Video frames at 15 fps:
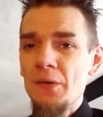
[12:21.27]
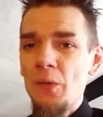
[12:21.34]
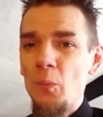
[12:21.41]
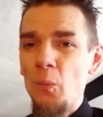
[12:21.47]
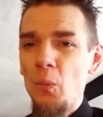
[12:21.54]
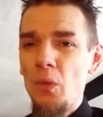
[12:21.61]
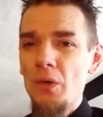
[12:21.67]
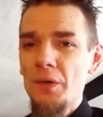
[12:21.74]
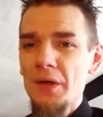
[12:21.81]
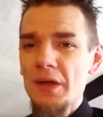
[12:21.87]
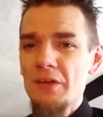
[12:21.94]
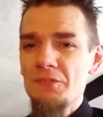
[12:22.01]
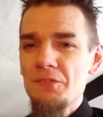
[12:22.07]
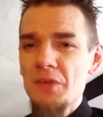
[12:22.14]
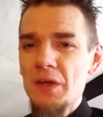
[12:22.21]
What
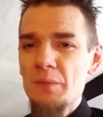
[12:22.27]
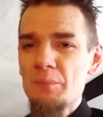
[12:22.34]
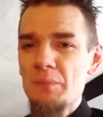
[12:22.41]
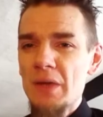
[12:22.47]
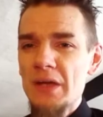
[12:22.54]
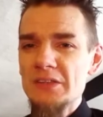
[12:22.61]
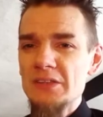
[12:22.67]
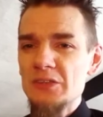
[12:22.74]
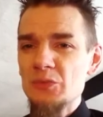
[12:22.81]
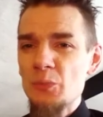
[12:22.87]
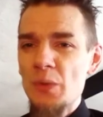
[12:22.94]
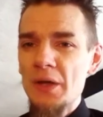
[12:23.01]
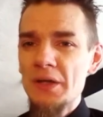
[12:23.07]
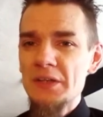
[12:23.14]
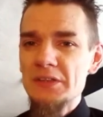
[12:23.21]
if it makes its
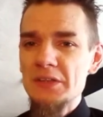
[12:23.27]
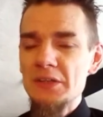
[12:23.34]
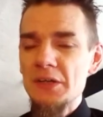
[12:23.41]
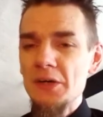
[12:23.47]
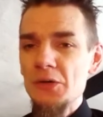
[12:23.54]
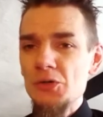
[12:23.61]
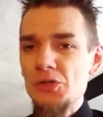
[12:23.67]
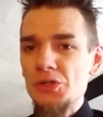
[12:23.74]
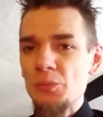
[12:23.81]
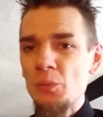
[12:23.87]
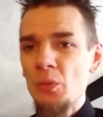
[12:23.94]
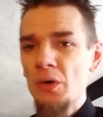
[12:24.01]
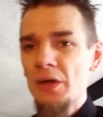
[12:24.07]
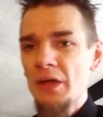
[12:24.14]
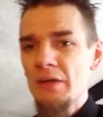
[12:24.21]
way into the ocean?
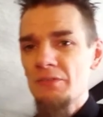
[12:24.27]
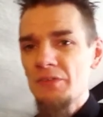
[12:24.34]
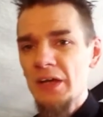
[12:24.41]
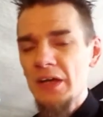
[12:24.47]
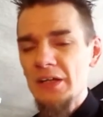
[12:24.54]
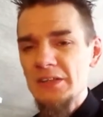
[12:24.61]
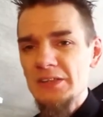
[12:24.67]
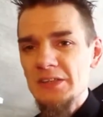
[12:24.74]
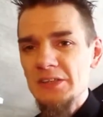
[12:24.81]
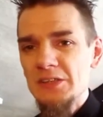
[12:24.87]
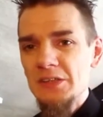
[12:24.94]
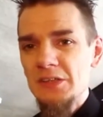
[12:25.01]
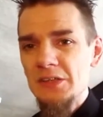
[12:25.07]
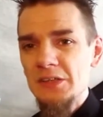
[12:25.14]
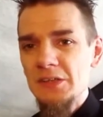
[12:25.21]
What if it gets into
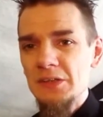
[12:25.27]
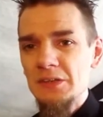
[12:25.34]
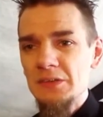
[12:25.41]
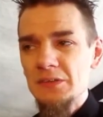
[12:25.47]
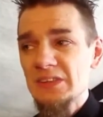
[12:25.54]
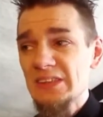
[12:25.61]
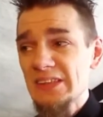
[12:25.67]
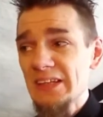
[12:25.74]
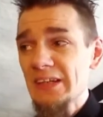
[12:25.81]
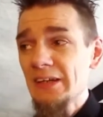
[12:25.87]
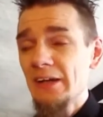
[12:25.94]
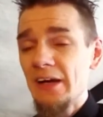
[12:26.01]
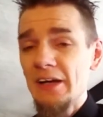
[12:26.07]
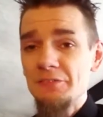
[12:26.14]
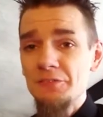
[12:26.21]
the sea
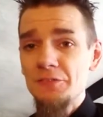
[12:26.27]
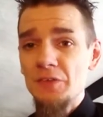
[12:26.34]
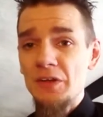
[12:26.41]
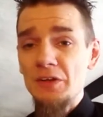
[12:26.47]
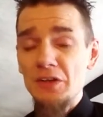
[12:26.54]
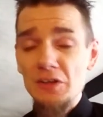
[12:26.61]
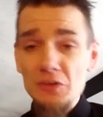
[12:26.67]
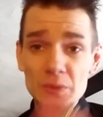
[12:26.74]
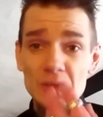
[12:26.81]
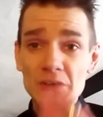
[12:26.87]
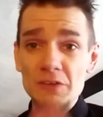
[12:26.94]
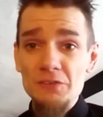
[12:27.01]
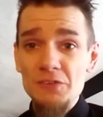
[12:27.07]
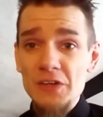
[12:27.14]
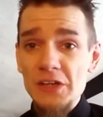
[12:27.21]
life and then you eat
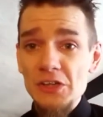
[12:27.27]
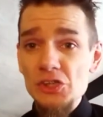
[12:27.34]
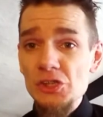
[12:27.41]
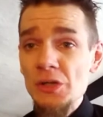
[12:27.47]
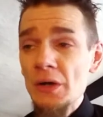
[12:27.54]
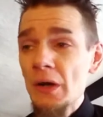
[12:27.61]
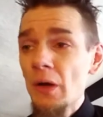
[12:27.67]
the fish?